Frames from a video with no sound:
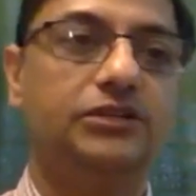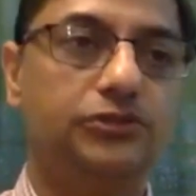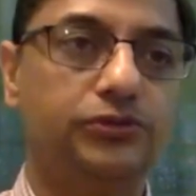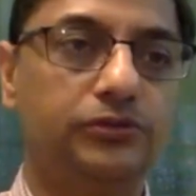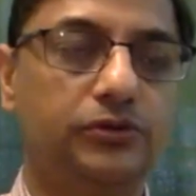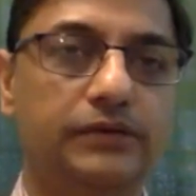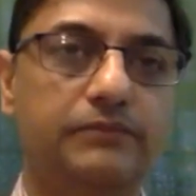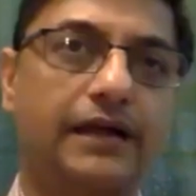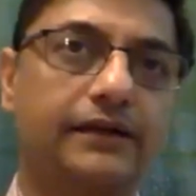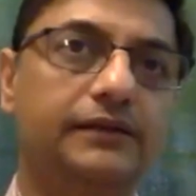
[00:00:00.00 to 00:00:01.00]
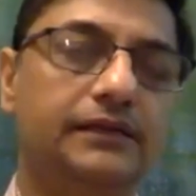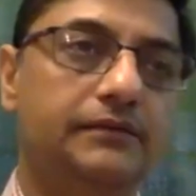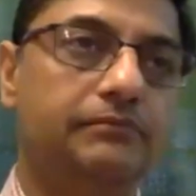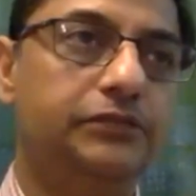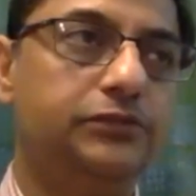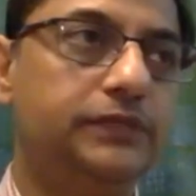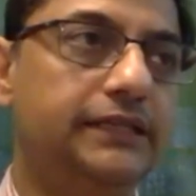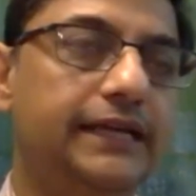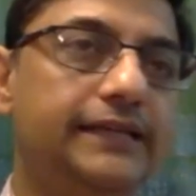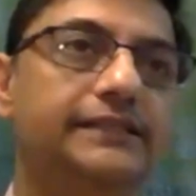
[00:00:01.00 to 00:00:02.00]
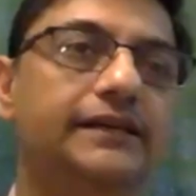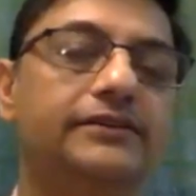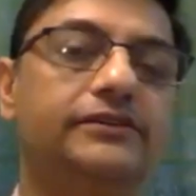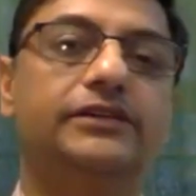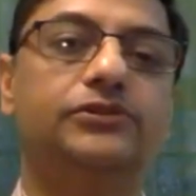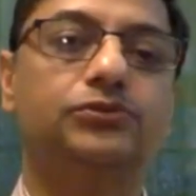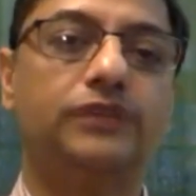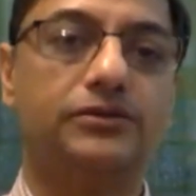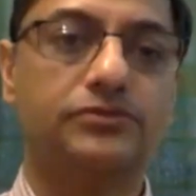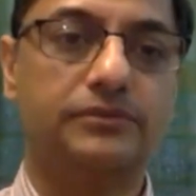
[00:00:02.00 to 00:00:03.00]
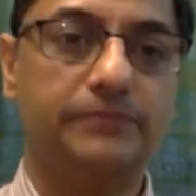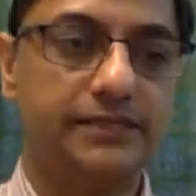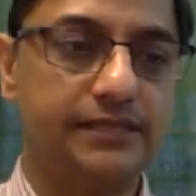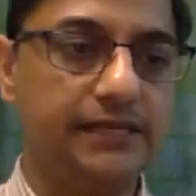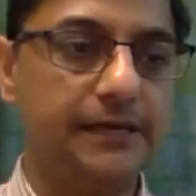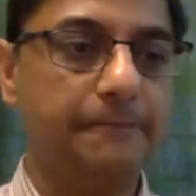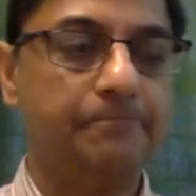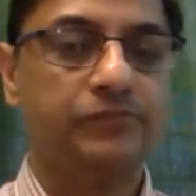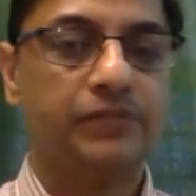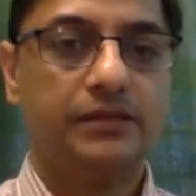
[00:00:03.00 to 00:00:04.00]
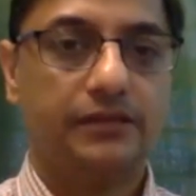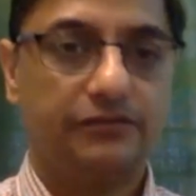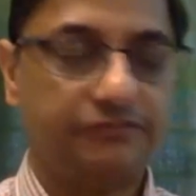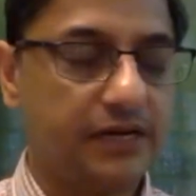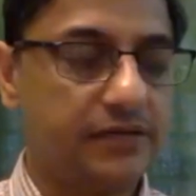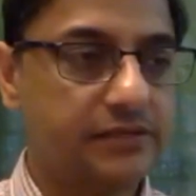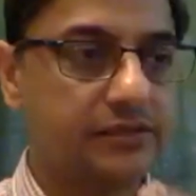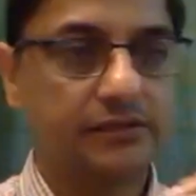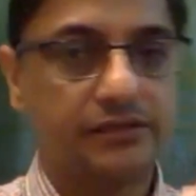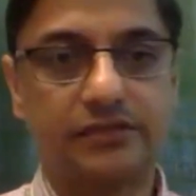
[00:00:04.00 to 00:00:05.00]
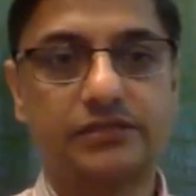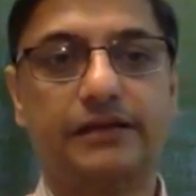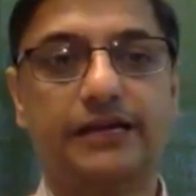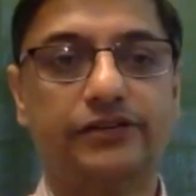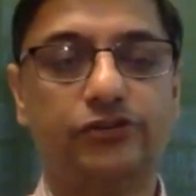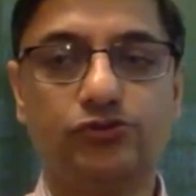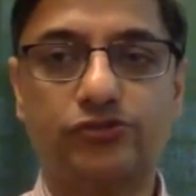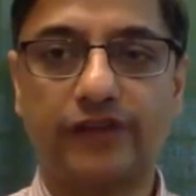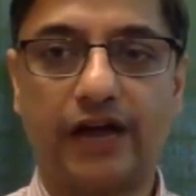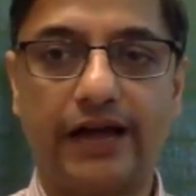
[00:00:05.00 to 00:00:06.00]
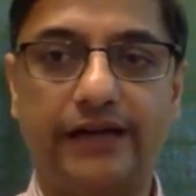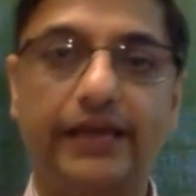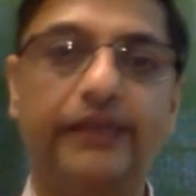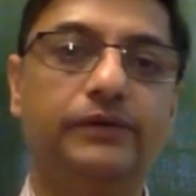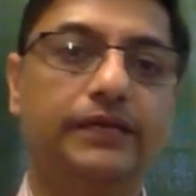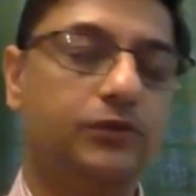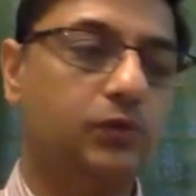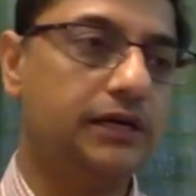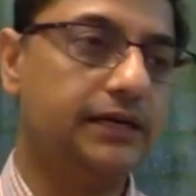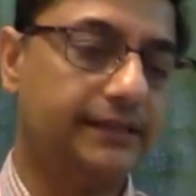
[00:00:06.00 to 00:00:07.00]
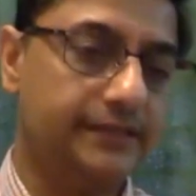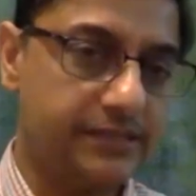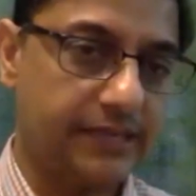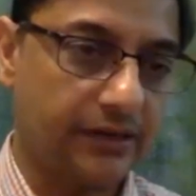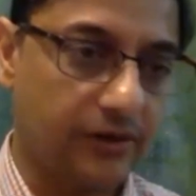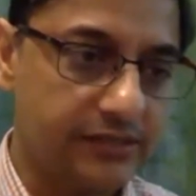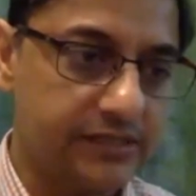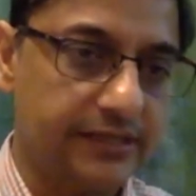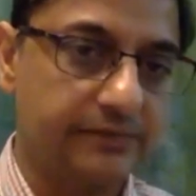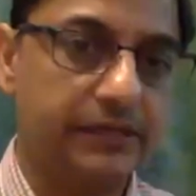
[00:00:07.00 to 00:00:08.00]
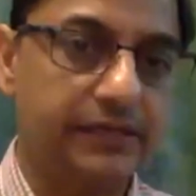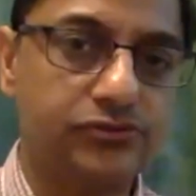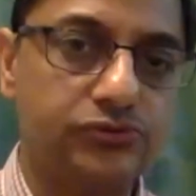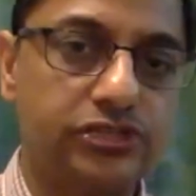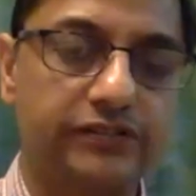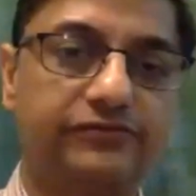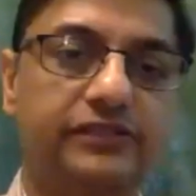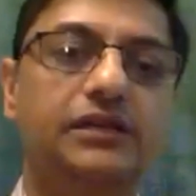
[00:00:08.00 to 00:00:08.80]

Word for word: to, going back between 1800 and 2000 BC, the first systematic use of iron anywhere in the world. And this technology then begins to shift